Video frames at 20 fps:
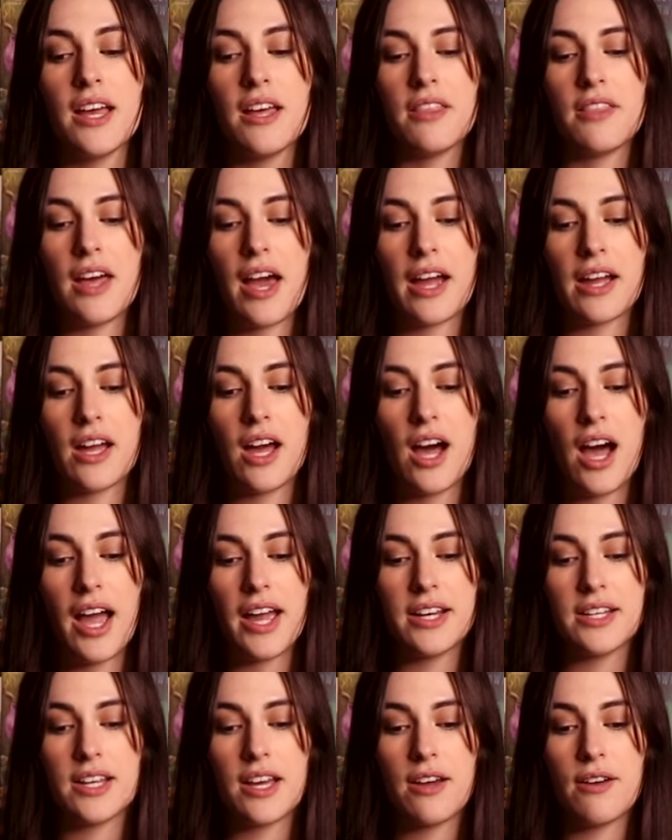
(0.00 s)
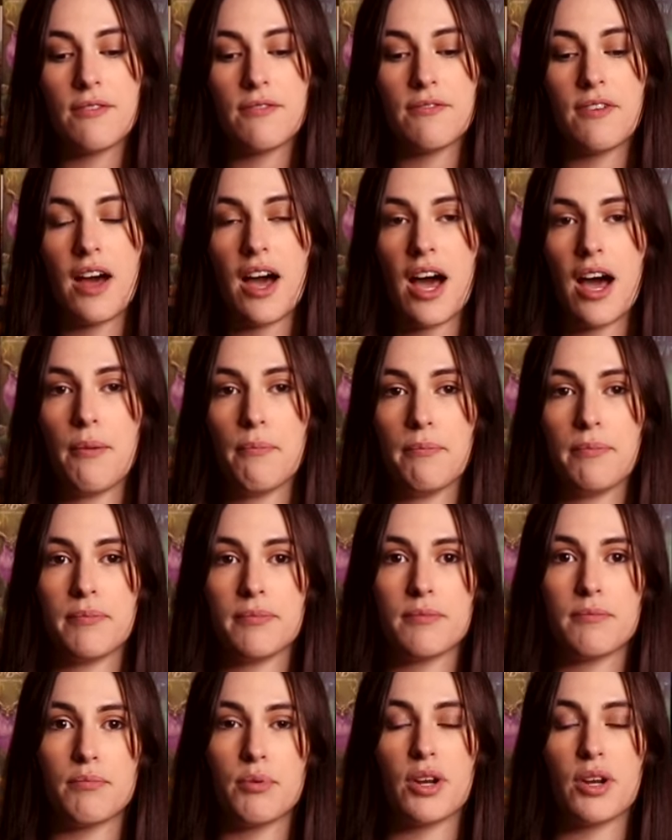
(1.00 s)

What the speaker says: that kind of